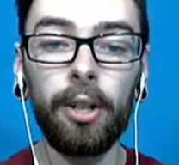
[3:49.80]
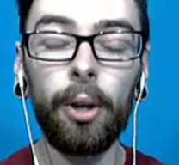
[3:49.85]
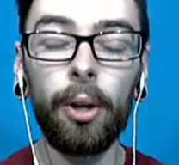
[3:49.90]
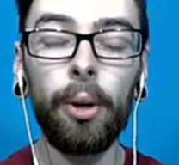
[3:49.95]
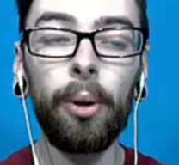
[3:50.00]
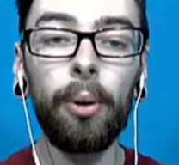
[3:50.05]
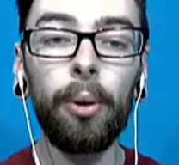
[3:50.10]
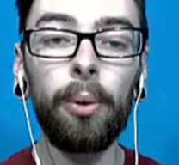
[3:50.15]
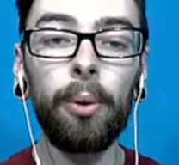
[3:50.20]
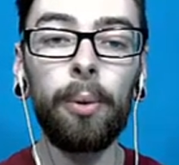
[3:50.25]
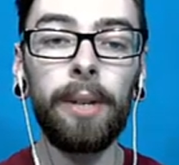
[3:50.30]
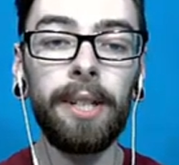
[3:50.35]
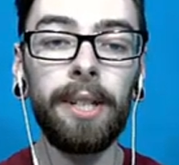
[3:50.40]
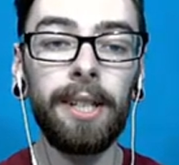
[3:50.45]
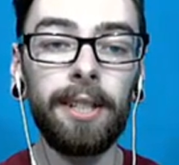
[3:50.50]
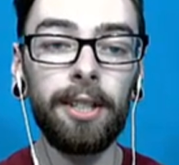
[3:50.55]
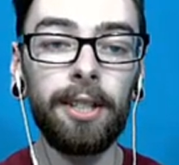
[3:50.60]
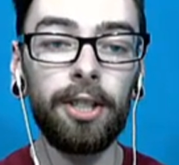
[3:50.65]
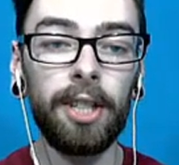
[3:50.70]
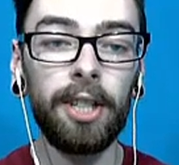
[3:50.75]
who we
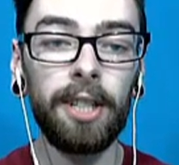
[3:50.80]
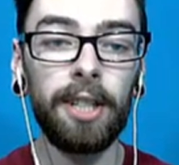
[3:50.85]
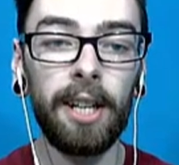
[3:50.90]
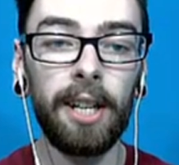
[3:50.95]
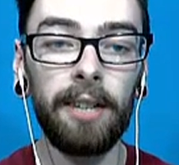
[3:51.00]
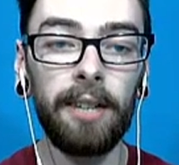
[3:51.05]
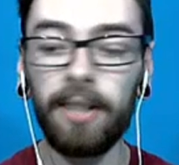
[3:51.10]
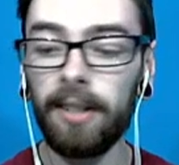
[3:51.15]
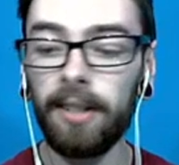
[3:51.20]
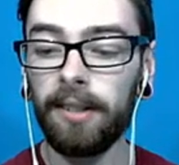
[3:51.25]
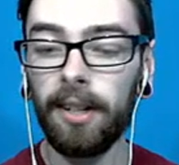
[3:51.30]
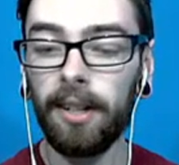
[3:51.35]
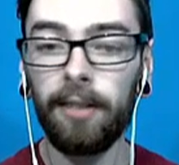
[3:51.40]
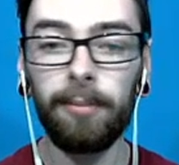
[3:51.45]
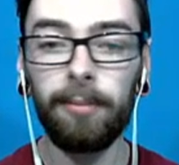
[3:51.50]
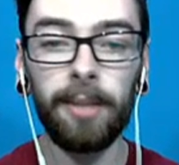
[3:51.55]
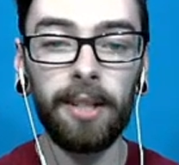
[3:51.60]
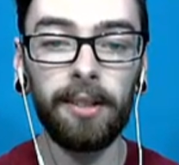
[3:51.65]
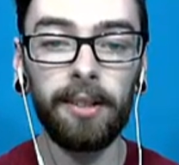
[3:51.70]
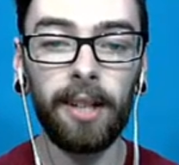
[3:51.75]
need to change IVs of
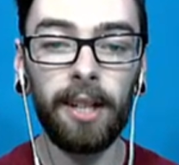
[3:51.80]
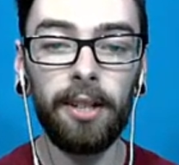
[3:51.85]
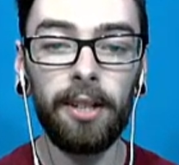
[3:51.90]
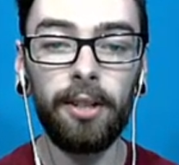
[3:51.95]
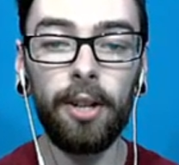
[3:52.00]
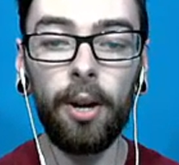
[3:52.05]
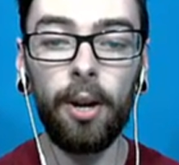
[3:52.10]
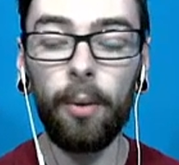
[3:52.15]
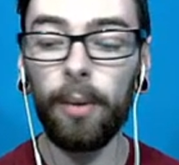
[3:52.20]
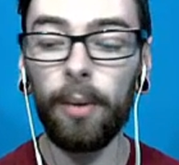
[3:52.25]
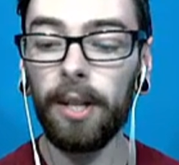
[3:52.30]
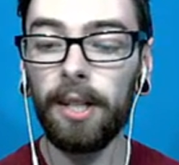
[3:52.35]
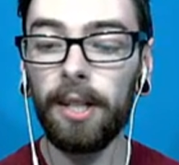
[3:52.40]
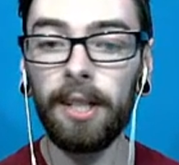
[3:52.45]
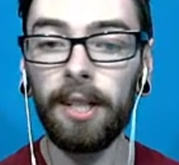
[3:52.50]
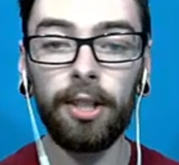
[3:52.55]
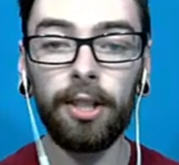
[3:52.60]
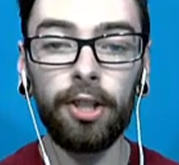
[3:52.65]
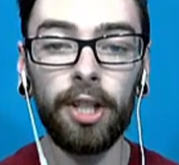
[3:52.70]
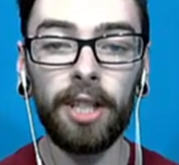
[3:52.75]
because I know we
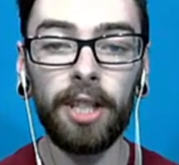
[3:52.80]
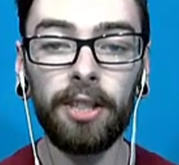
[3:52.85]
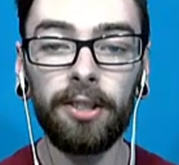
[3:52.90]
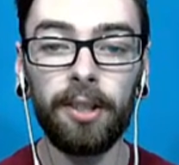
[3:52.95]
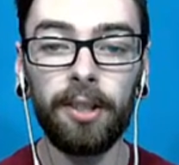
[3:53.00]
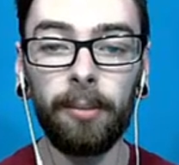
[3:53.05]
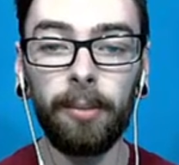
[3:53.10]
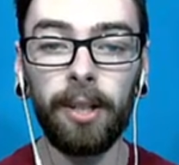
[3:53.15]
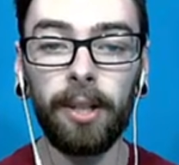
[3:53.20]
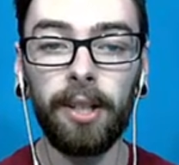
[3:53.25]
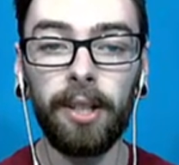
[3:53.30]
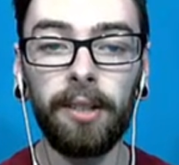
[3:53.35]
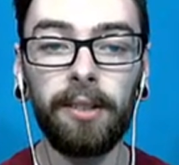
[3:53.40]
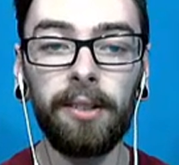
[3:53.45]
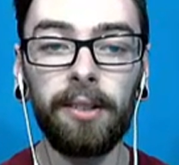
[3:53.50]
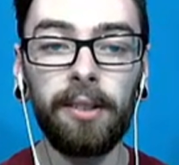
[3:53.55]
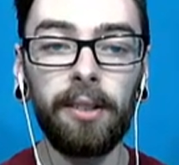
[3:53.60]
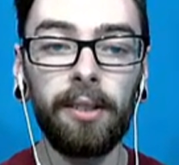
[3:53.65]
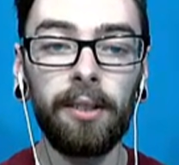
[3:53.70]
need to change somebody's.